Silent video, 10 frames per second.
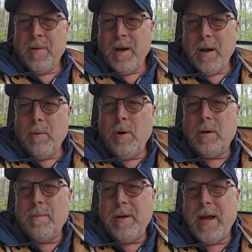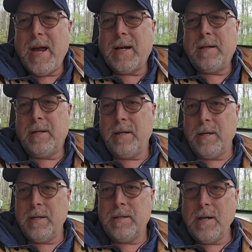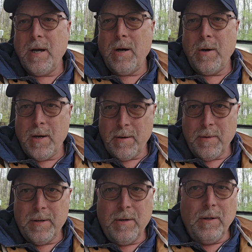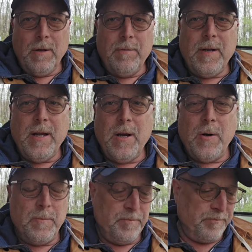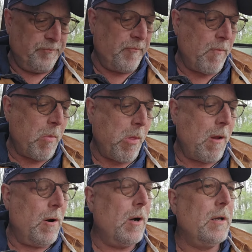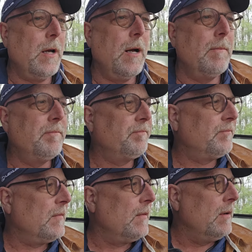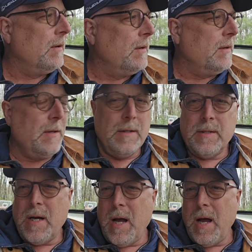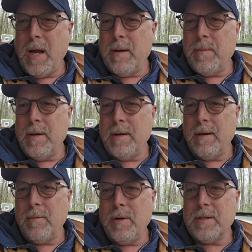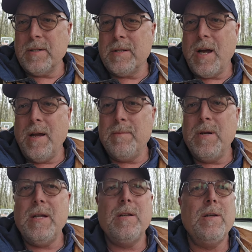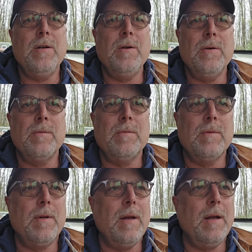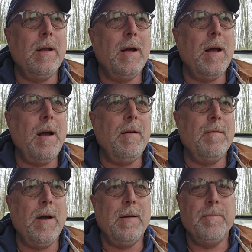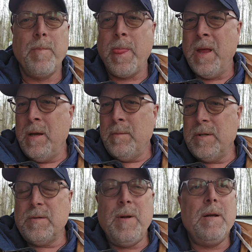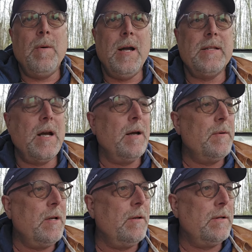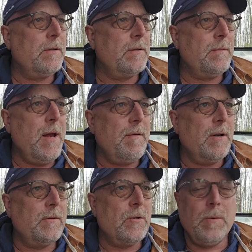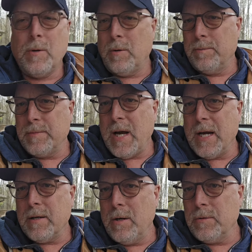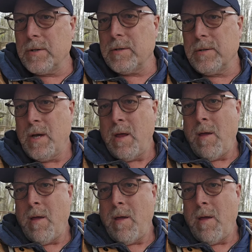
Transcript: All right, welcome back. So I want to do a little video on um, time and what does time mean to you and, and uh, how have I been spending my time. You know, this having a terminal diagnosis